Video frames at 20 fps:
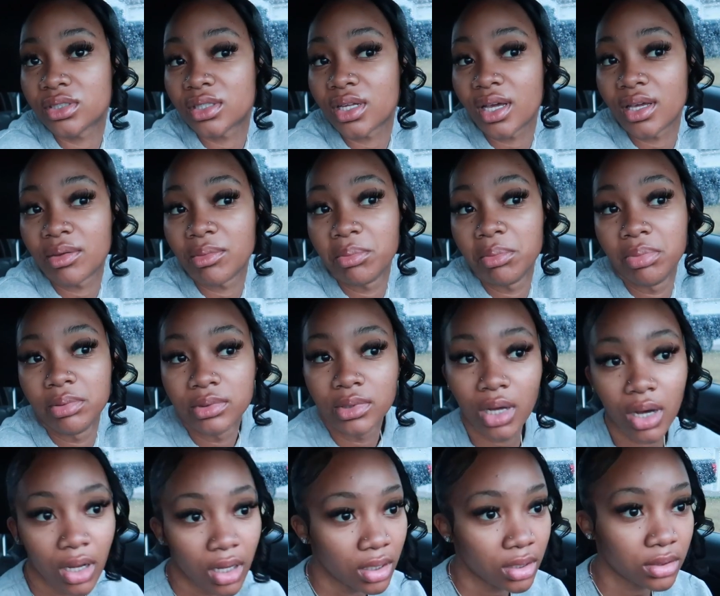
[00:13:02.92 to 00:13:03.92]
like
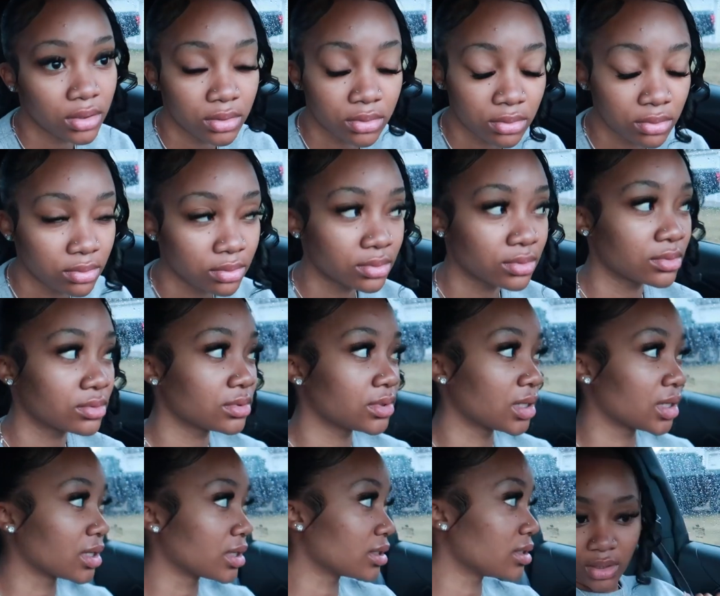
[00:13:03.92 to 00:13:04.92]
blah
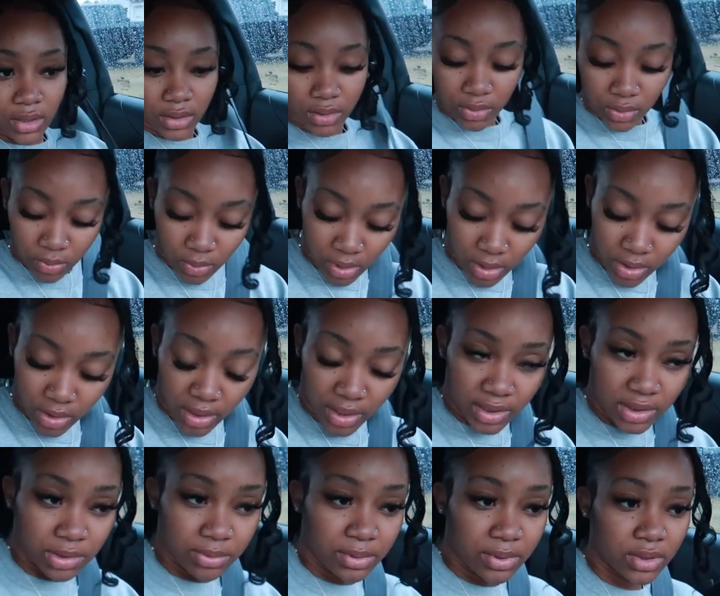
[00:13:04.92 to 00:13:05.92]
like the weather
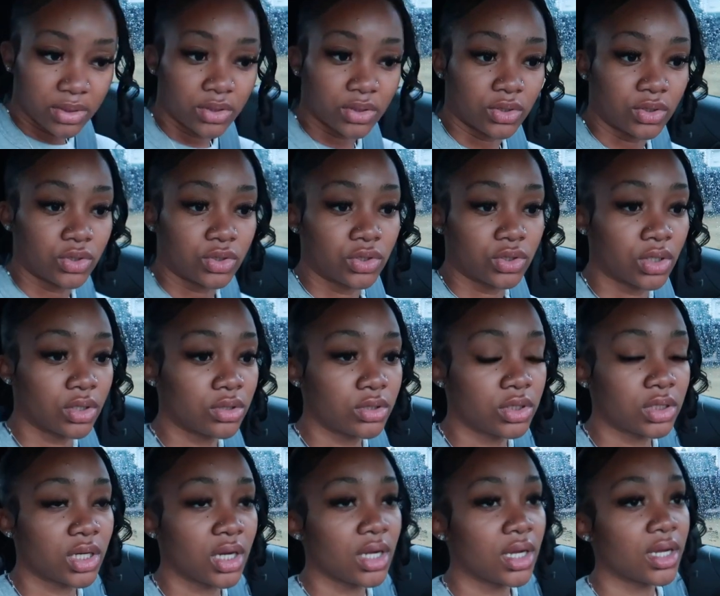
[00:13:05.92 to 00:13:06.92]
has been so
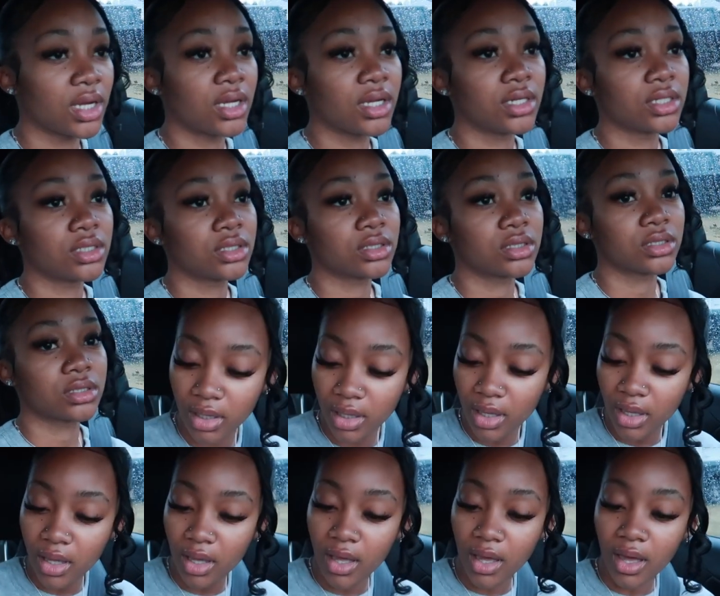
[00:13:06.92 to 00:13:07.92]
trash
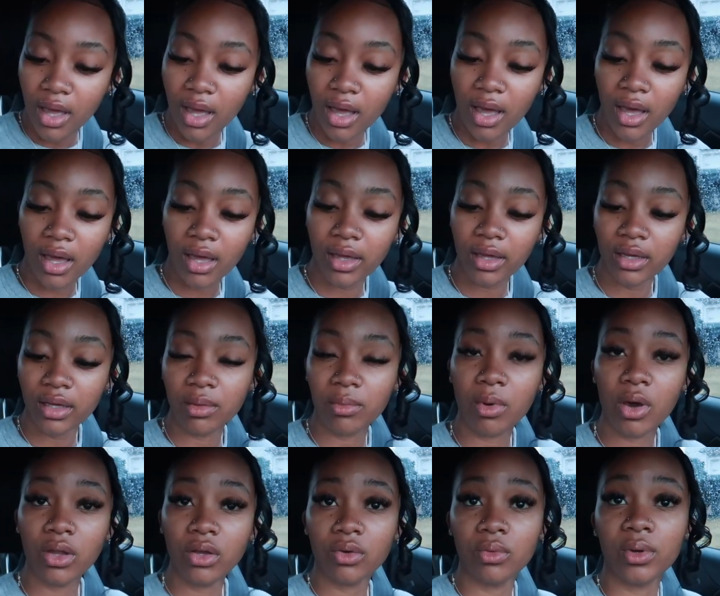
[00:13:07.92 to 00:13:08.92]
i am
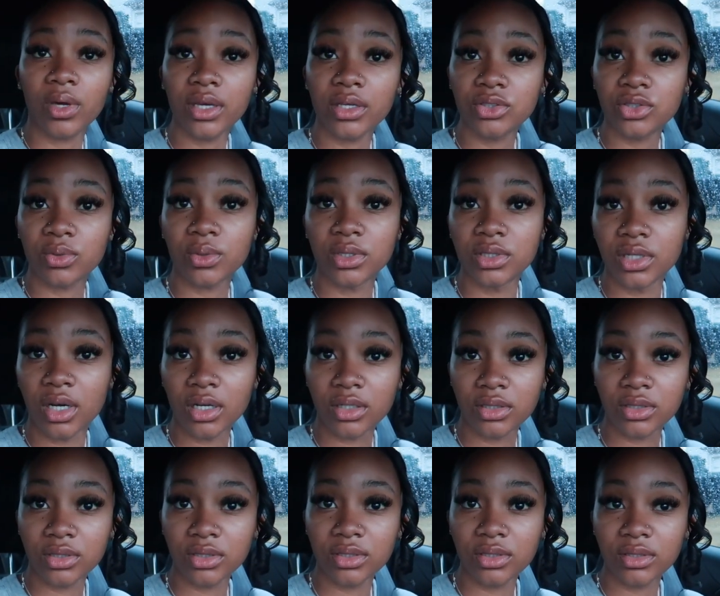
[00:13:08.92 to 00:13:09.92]
on the way to a
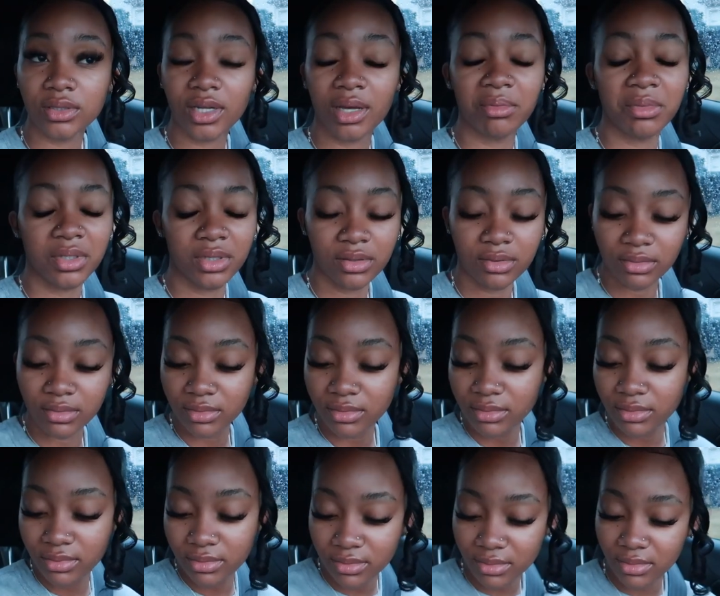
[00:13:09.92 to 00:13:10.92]
doctor i
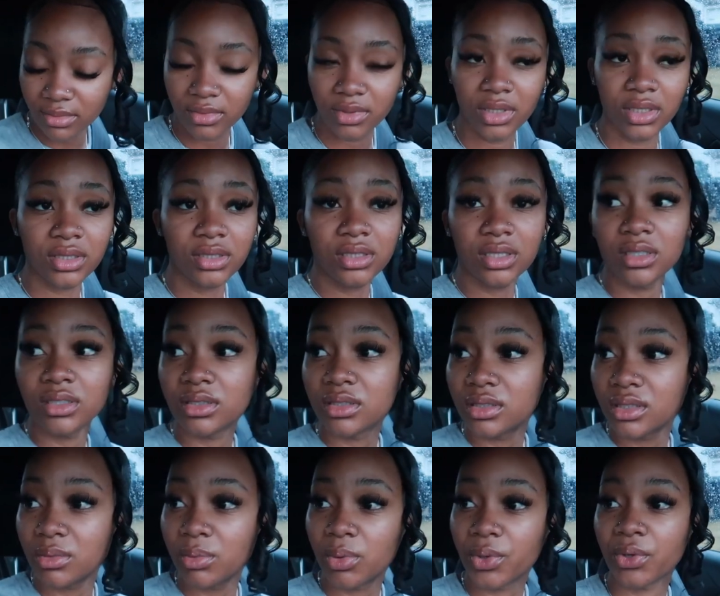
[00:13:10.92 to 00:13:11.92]
mean
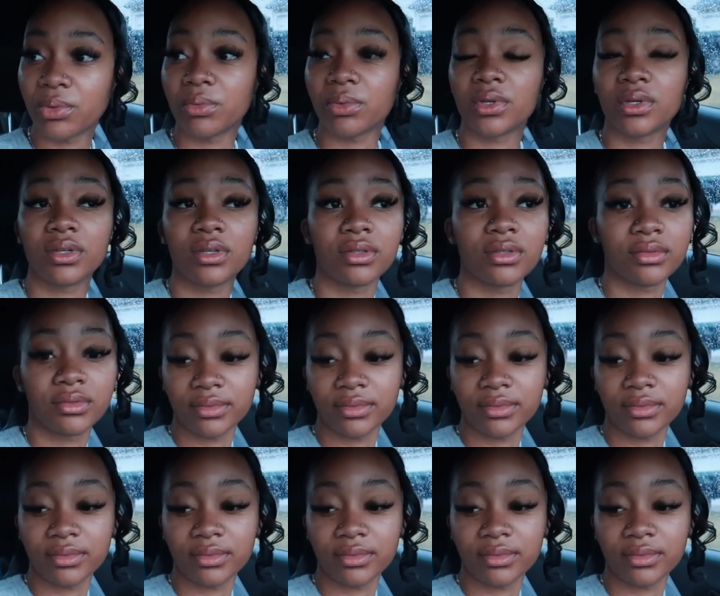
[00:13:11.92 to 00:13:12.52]
dentist appointment